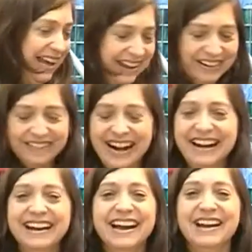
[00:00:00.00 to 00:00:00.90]
where
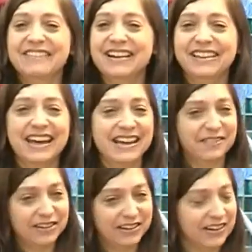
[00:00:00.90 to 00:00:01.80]
where they give
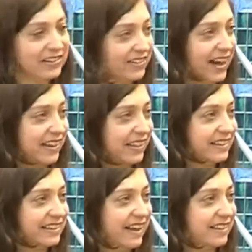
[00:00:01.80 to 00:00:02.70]
you a little sign that
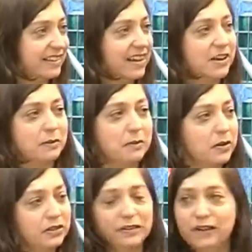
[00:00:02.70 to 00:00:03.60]
says
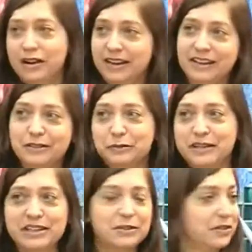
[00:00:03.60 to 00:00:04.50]
most of our guests
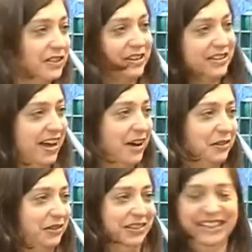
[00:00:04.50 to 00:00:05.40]
reuse their towels.